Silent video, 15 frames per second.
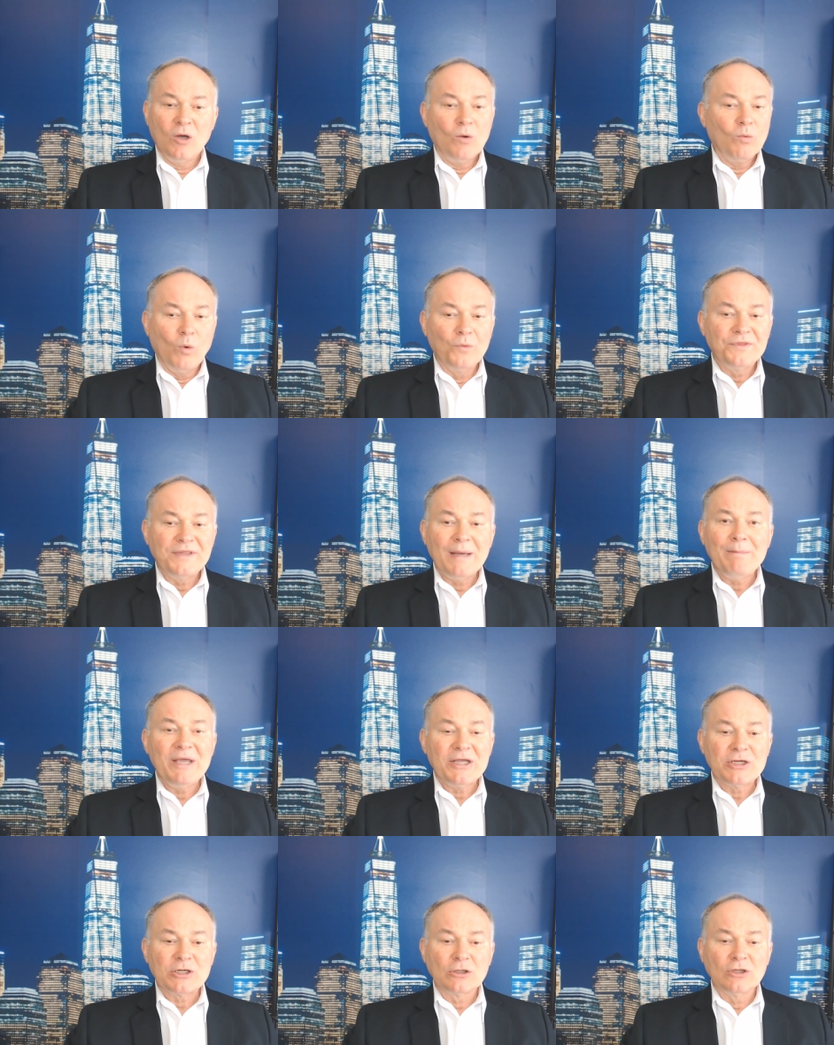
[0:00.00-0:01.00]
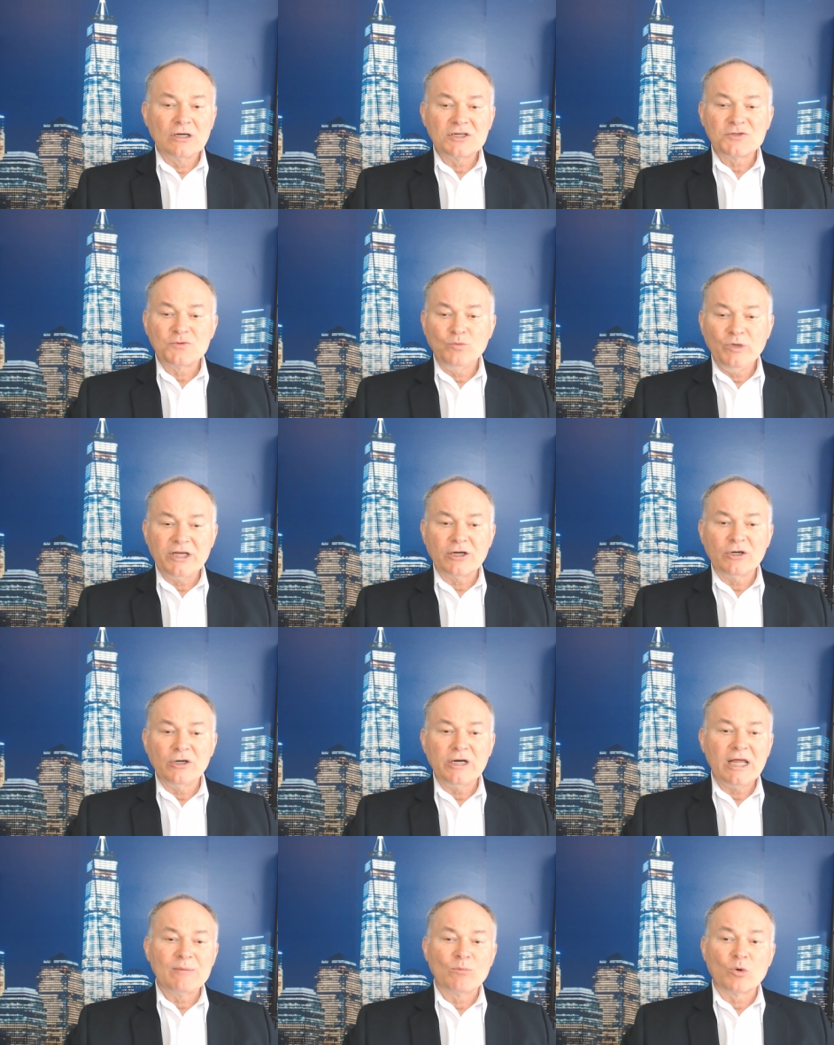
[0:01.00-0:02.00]
Won't that make your lungs weaker
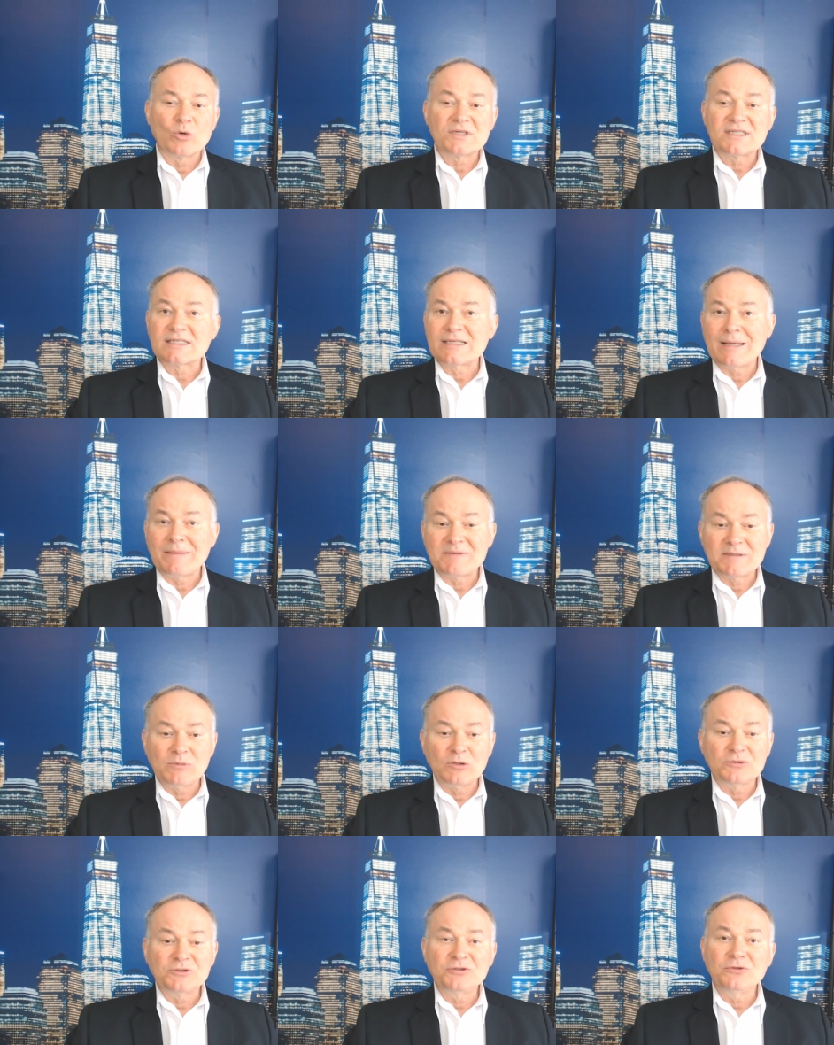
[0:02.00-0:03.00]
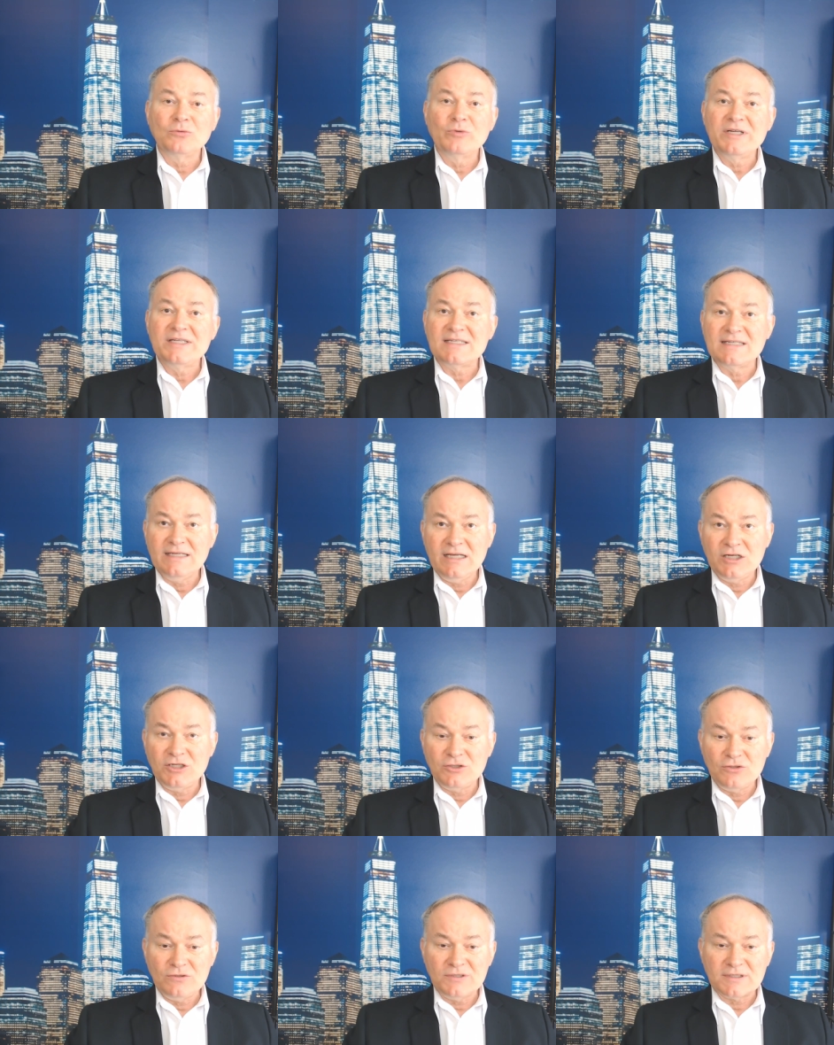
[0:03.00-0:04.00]
and more susceptible to recent
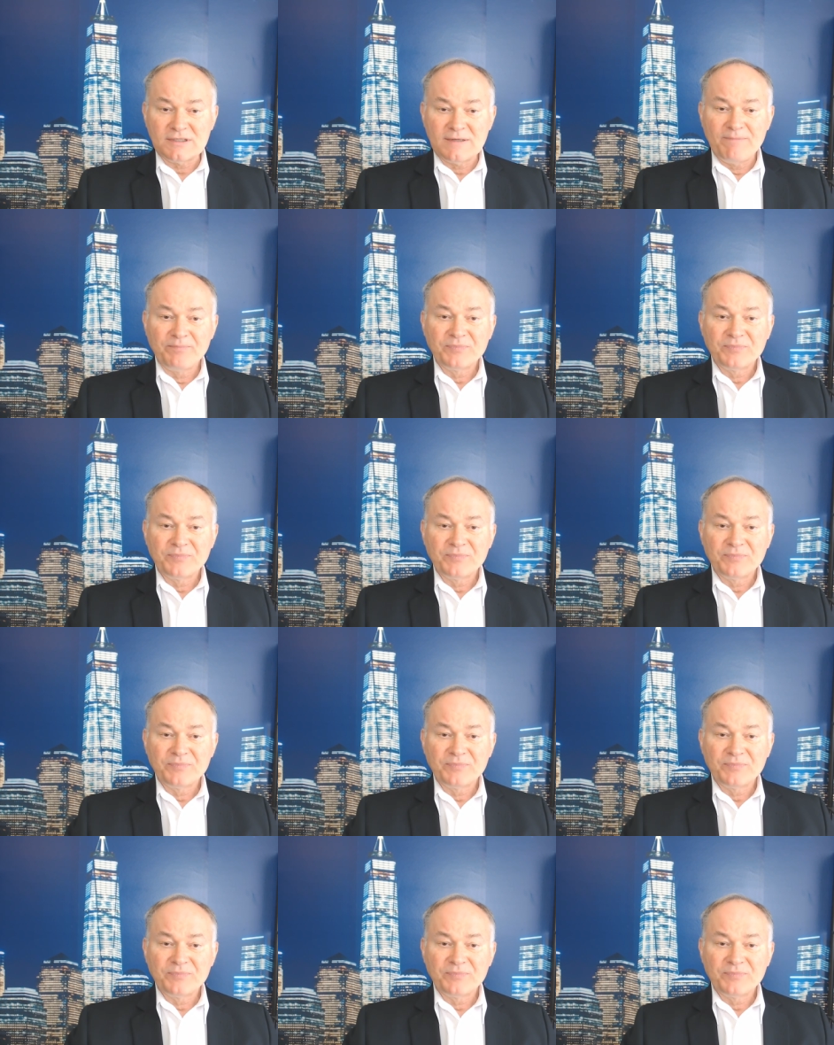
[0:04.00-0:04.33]
issues?